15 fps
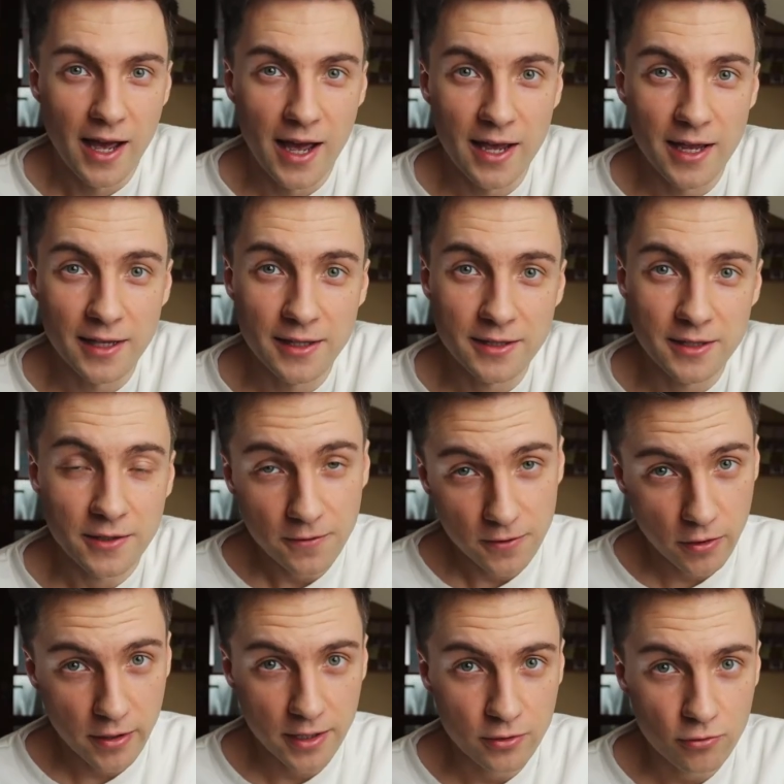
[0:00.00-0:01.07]
And if
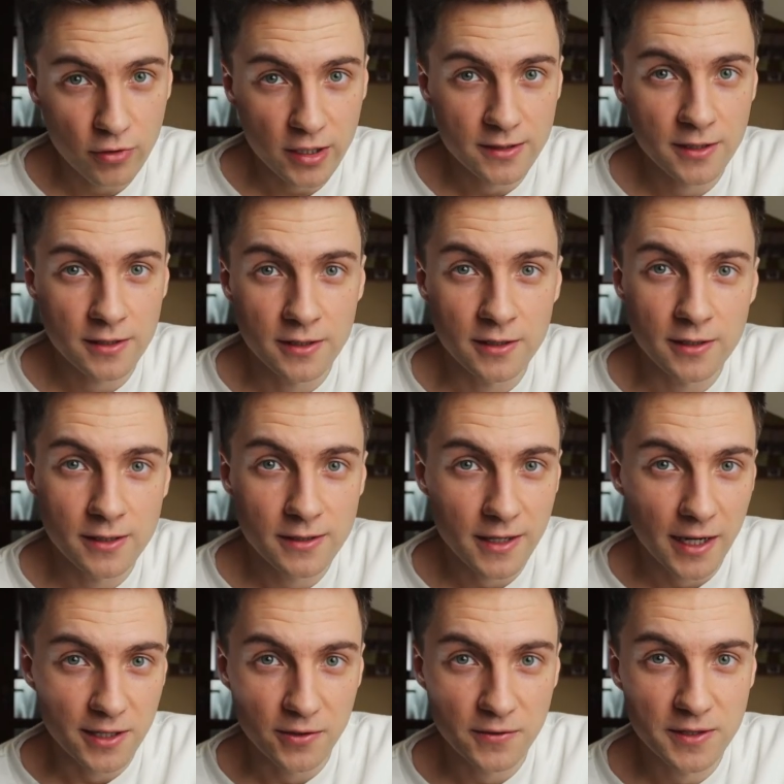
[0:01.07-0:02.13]
you're interested in this
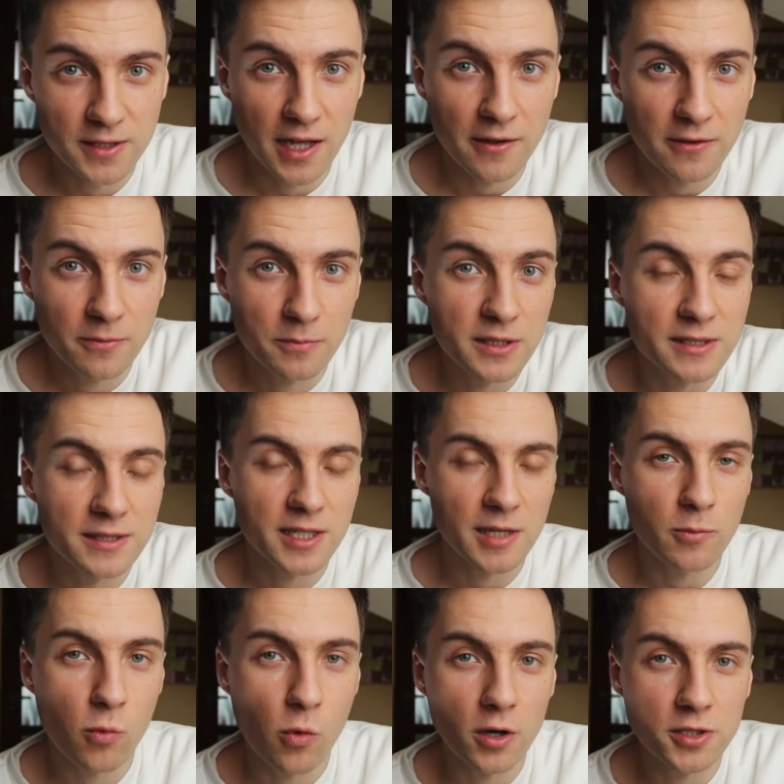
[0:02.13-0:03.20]
kind of stuff, please
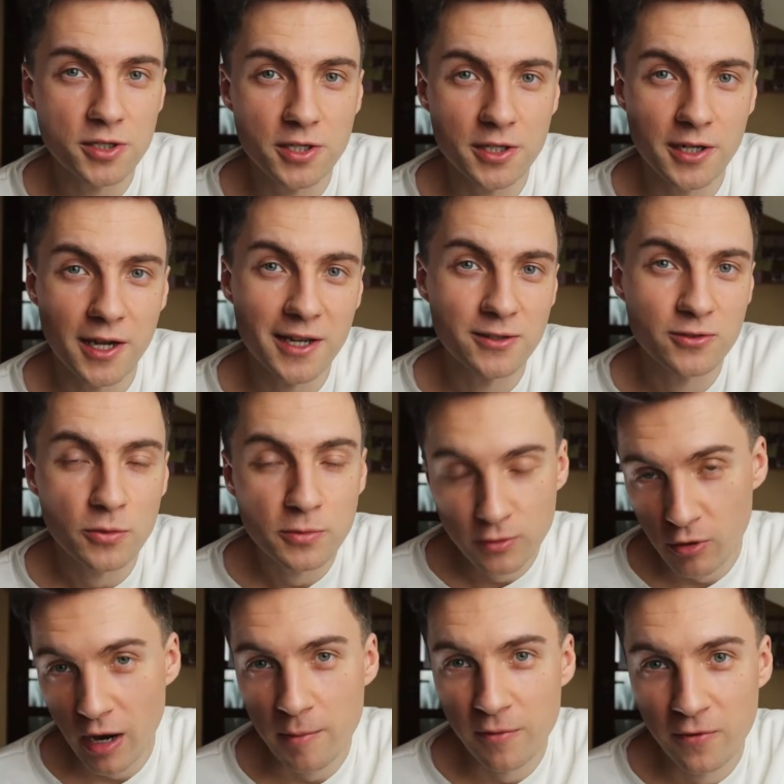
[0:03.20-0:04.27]
keep watching and
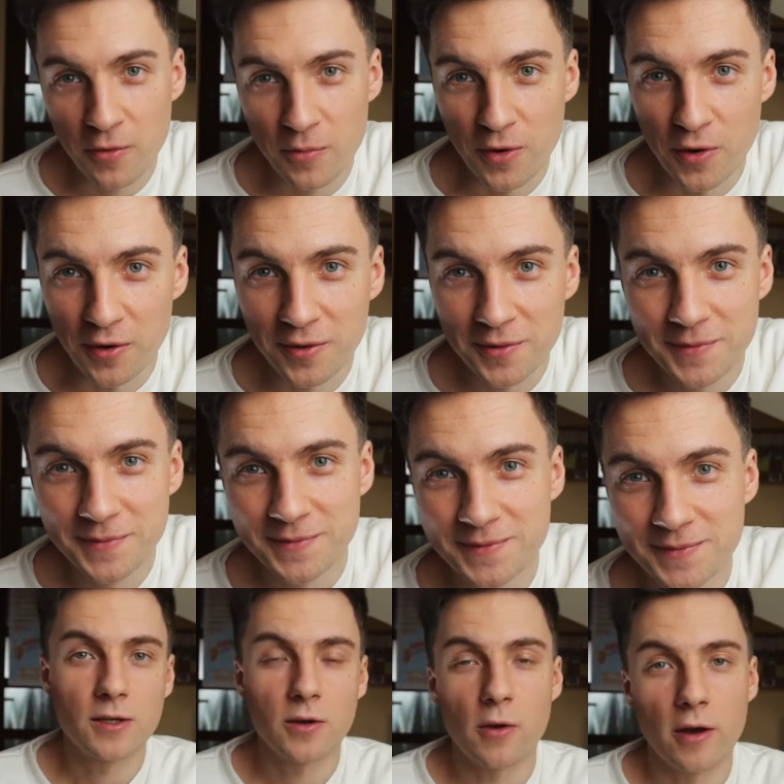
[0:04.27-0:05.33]
subscribe for more.
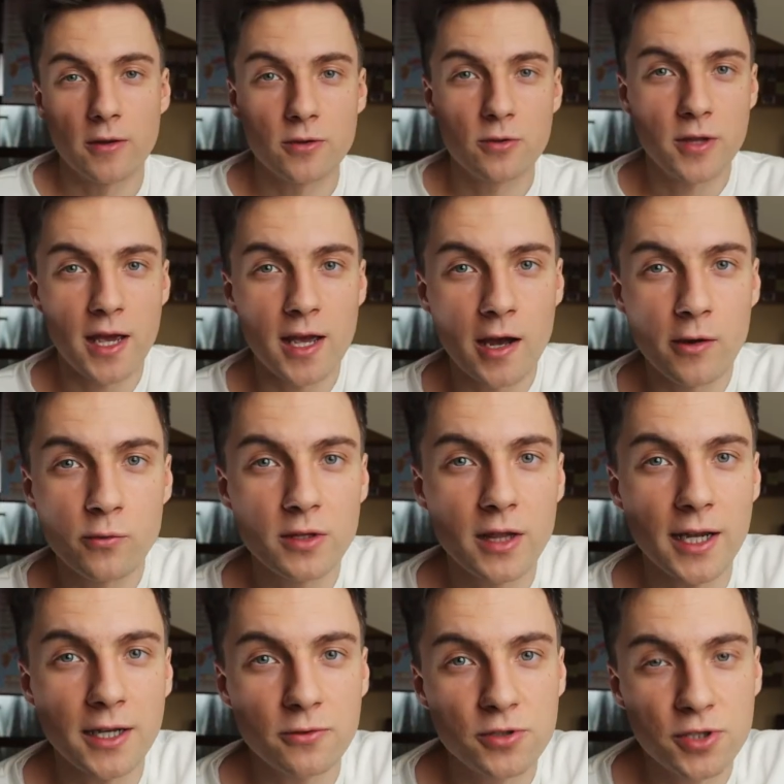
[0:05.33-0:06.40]
So today I would
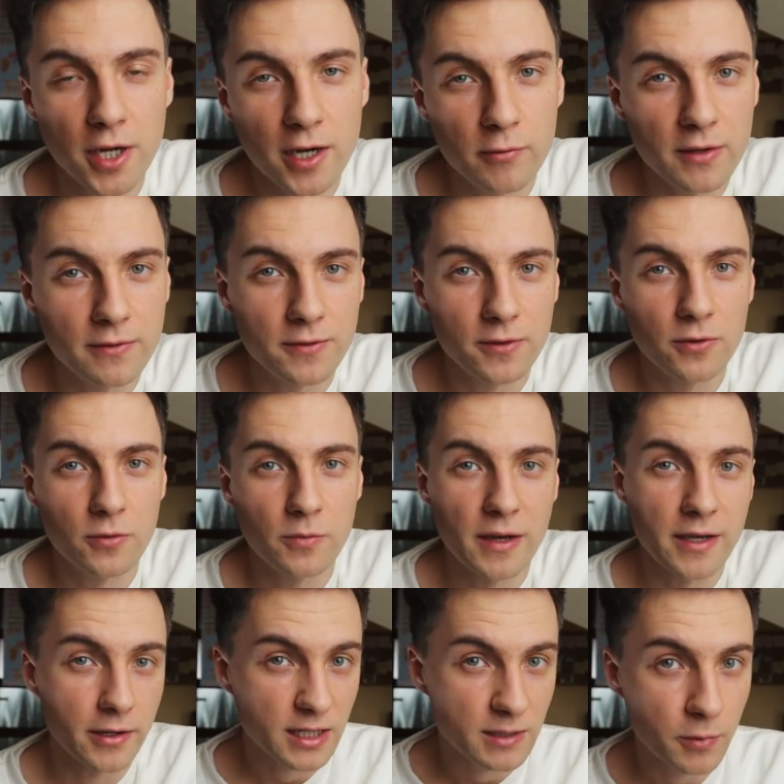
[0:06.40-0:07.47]
like to share with you
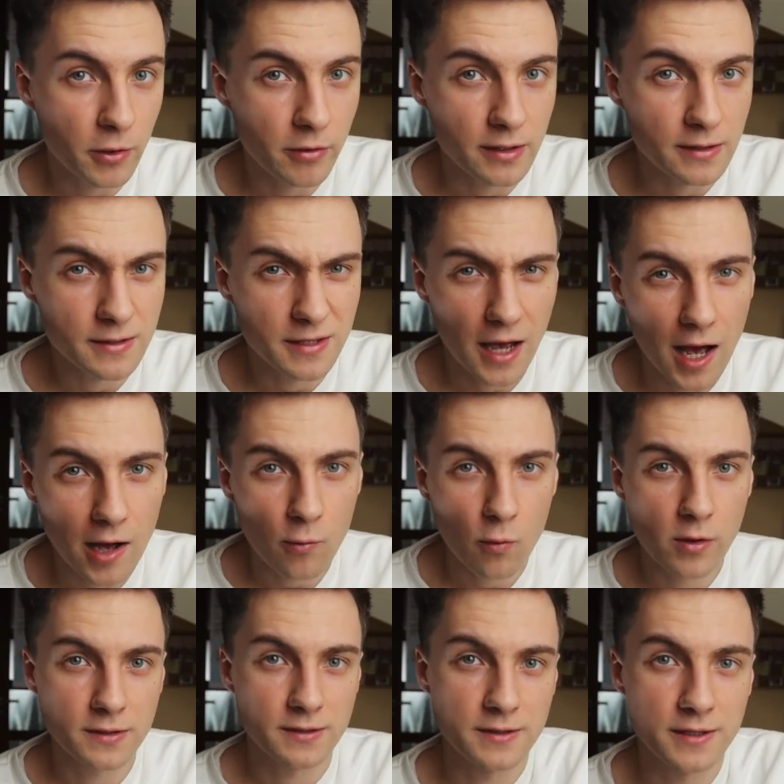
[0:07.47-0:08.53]
my experience. How
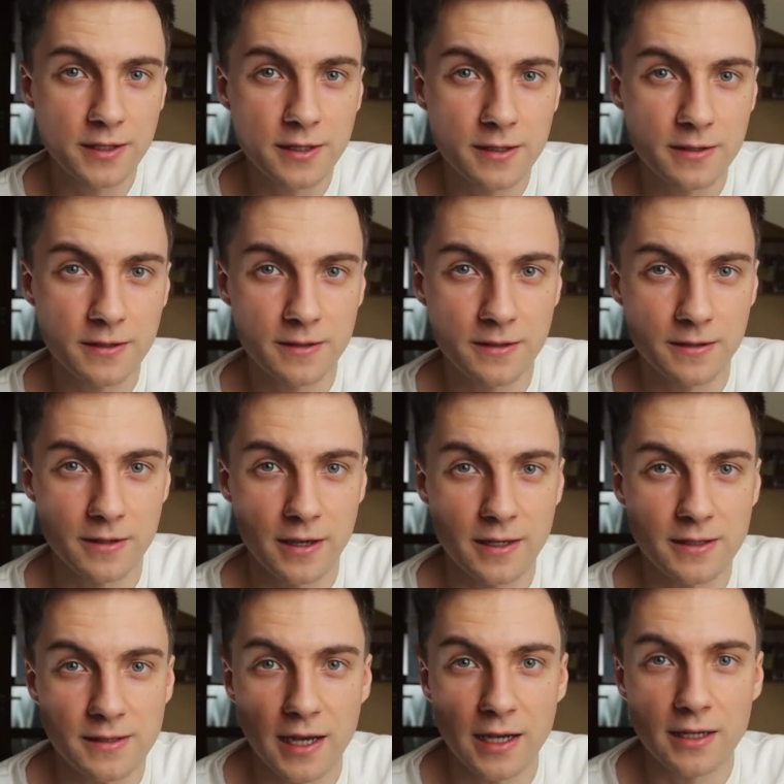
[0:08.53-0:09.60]
was it
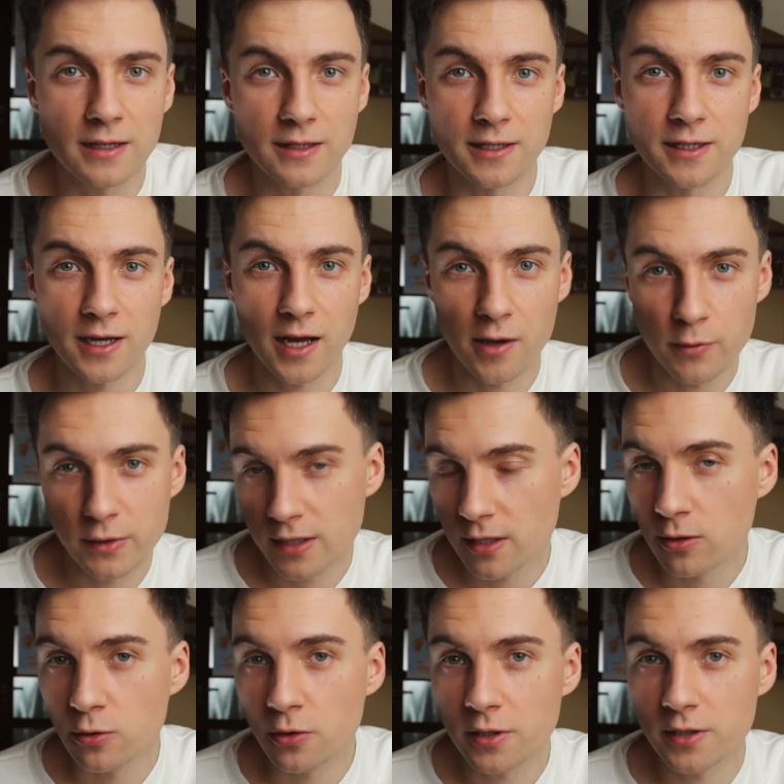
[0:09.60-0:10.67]
exactly, how it
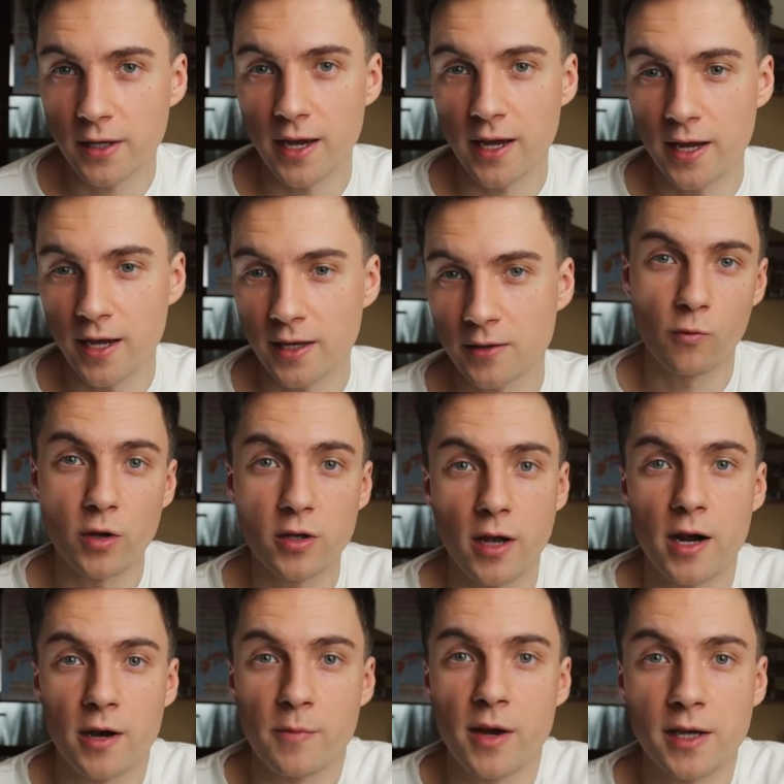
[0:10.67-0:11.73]
looked, and what
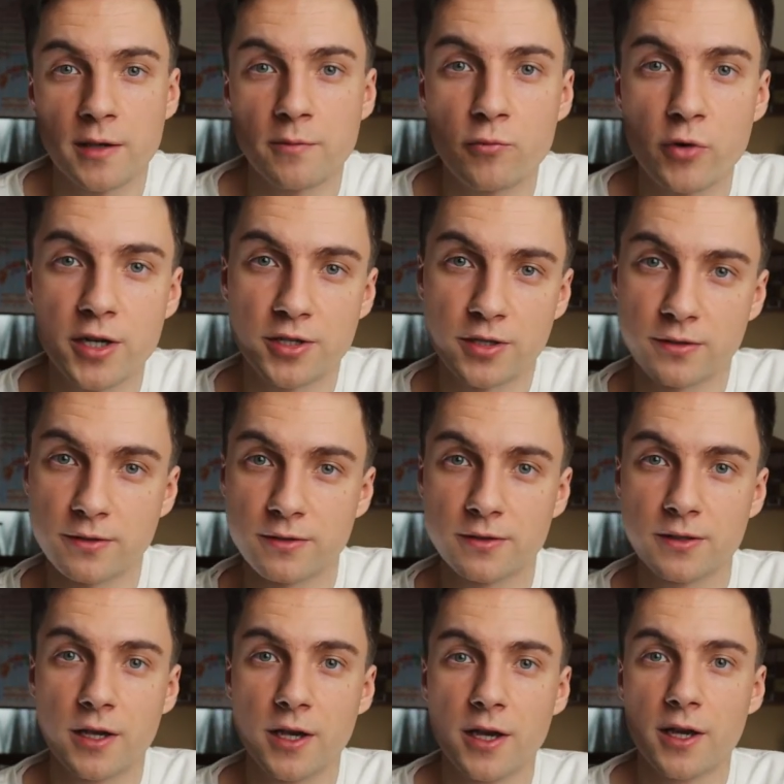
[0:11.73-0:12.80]
are my impressions